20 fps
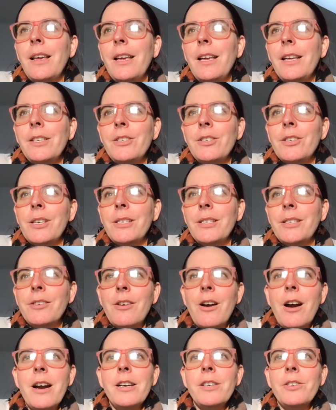it just
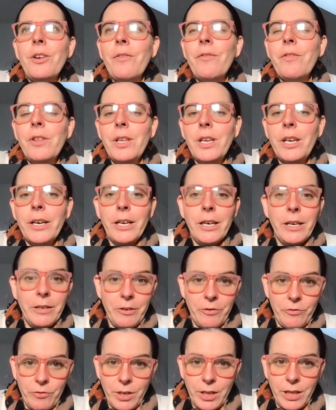started off the year
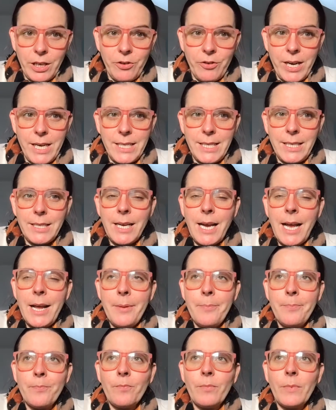in a really crazy
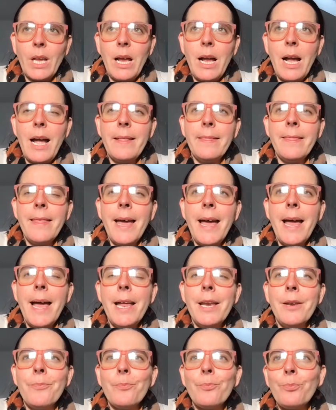time. And
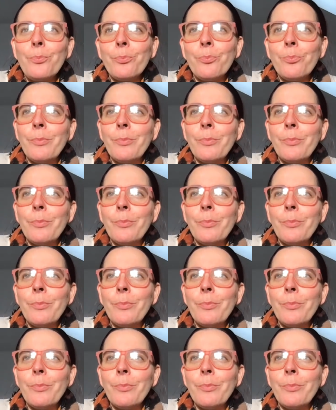then,